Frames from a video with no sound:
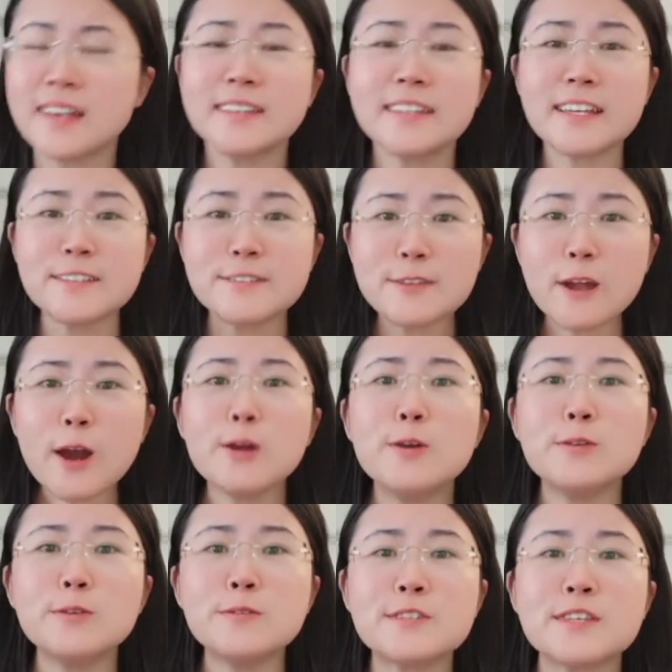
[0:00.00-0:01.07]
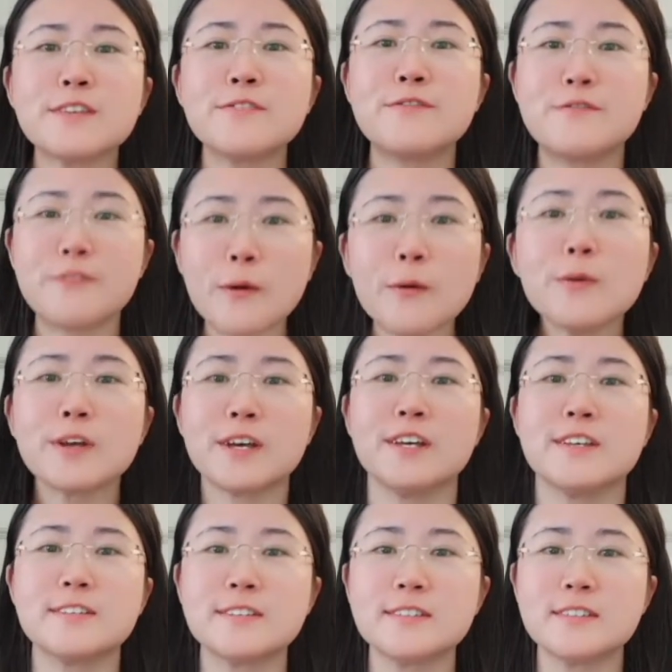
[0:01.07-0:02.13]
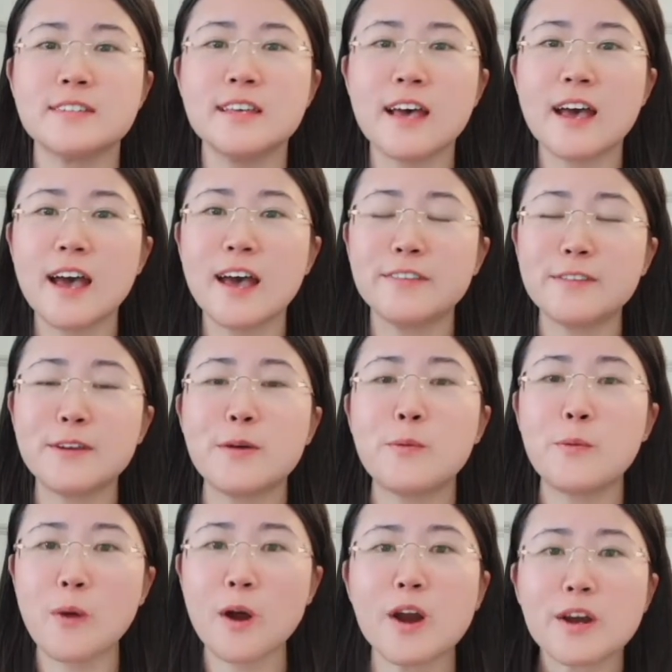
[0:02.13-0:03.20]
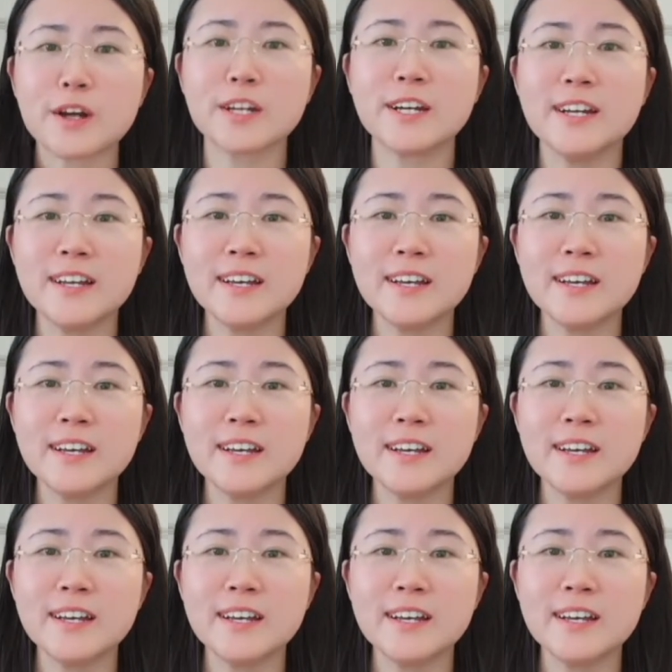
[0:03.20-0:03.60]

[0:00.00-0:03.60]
they start losing focus at their work